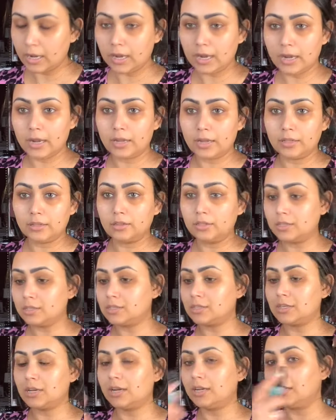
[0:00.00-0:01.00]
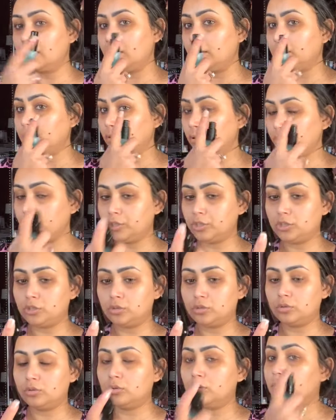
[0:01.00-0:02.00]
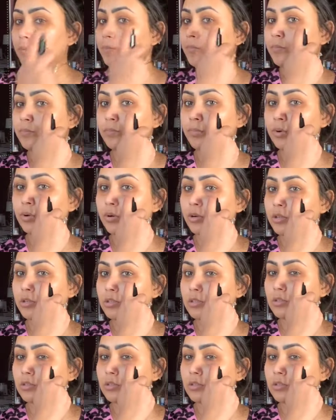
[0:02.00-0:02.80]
And this side I'm going to put